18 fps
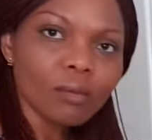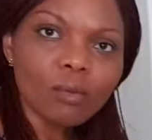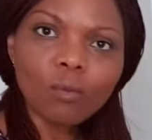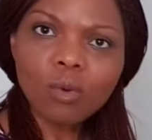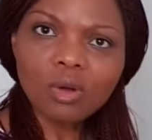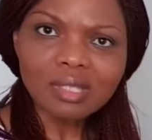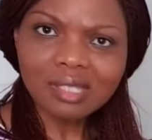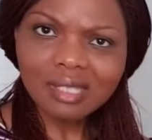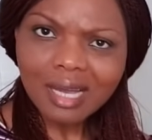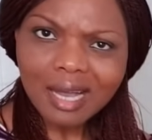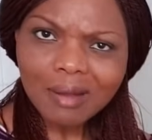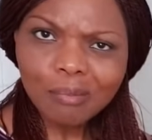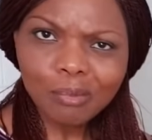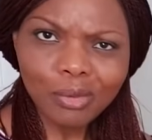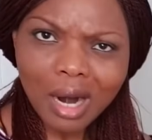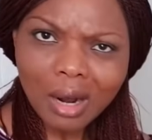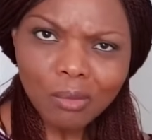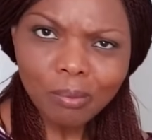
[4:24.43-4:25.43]
Was
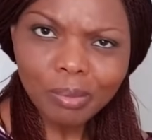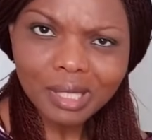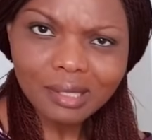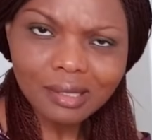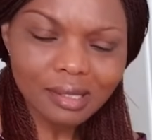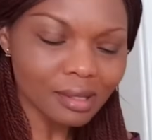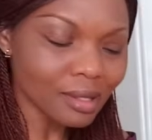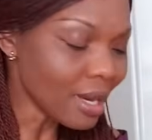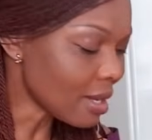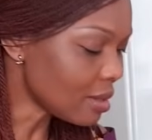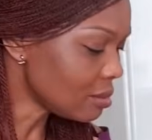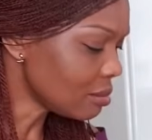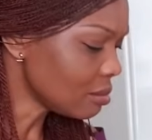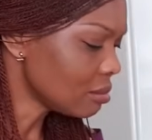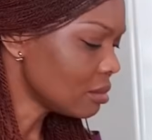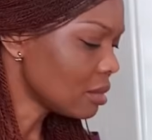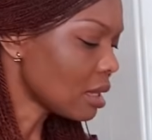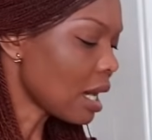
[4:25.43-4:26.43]
there brown beans
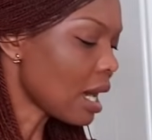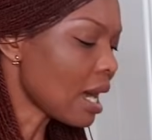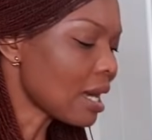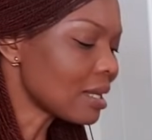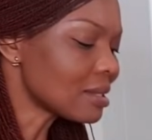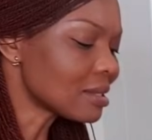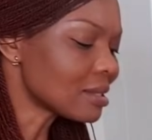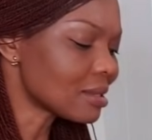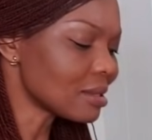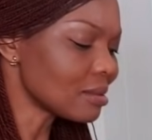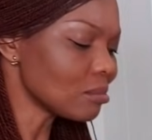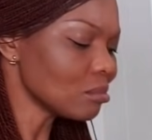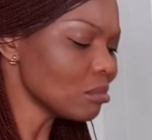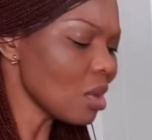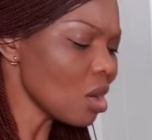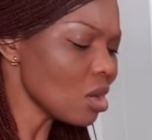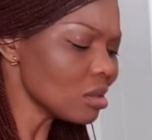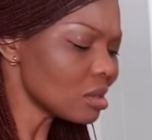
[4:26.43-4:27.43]
then? At
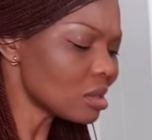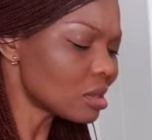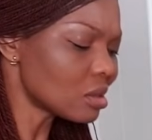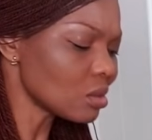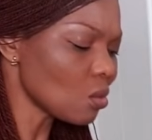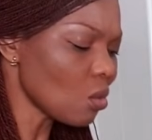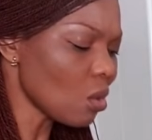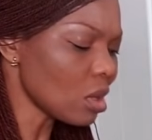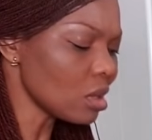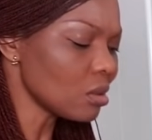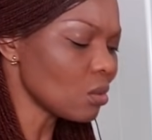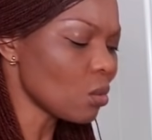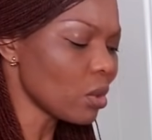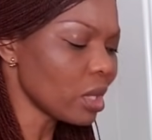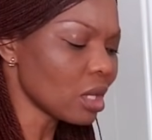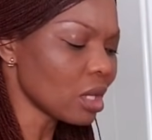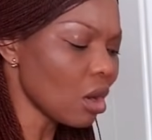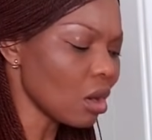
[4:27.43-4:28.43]
most, what
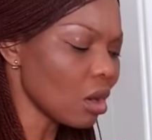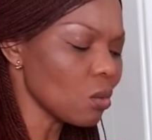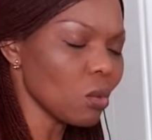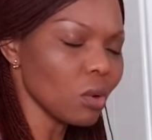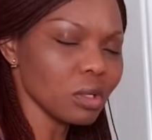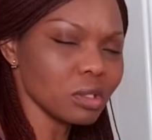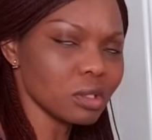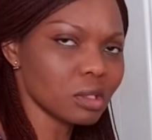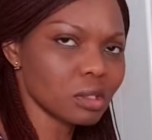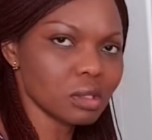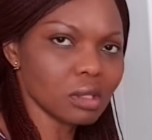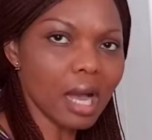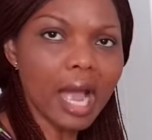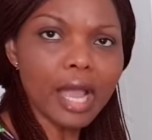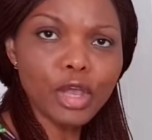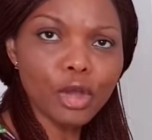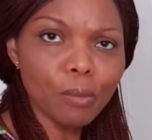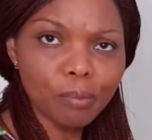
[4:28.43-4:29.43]
we got was
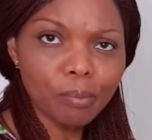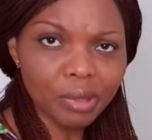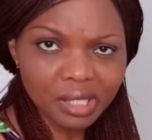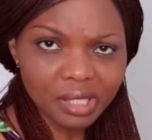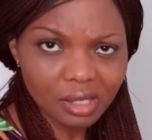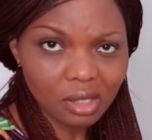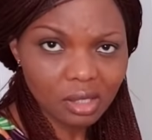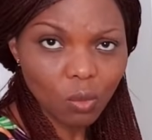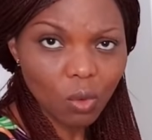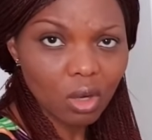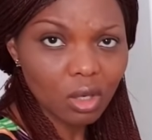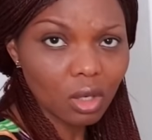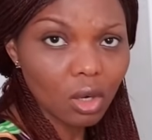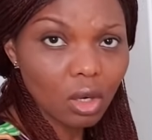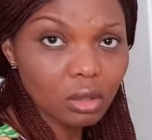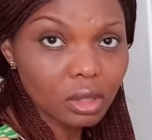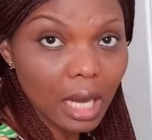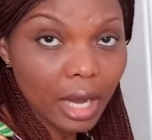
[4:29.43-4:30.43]
iron beans, the one
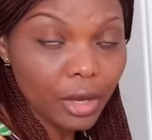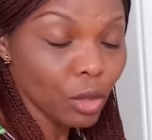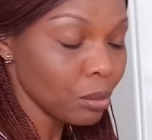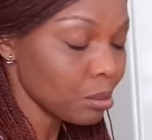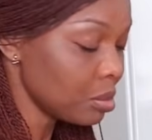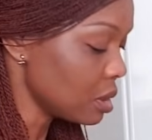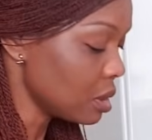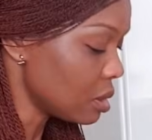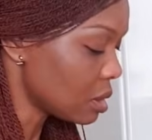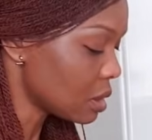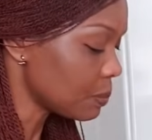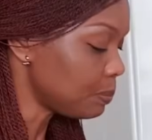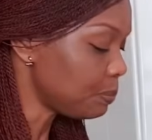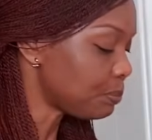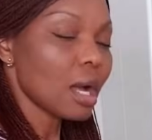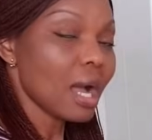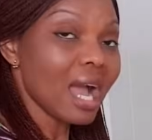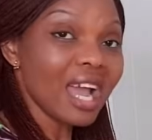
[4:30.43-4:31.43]
called iron beans.
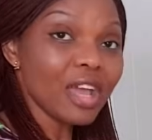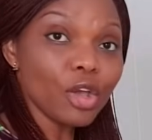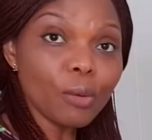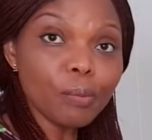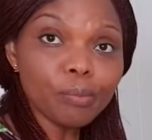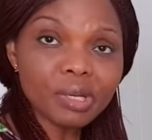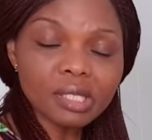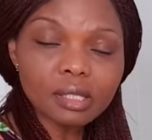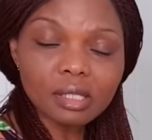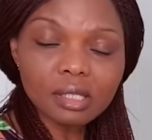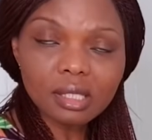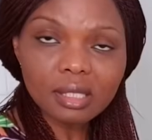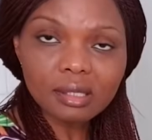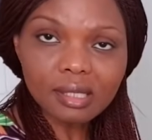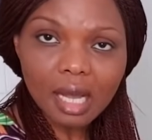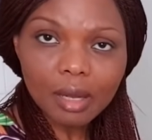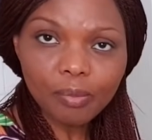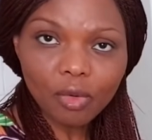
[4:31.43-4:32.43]
Iron beans is
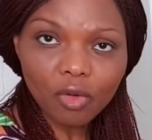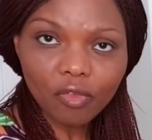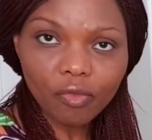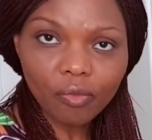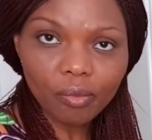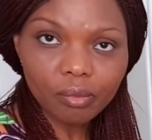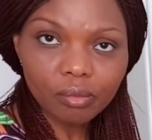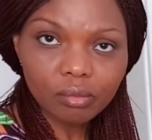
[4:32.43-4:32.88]
a type of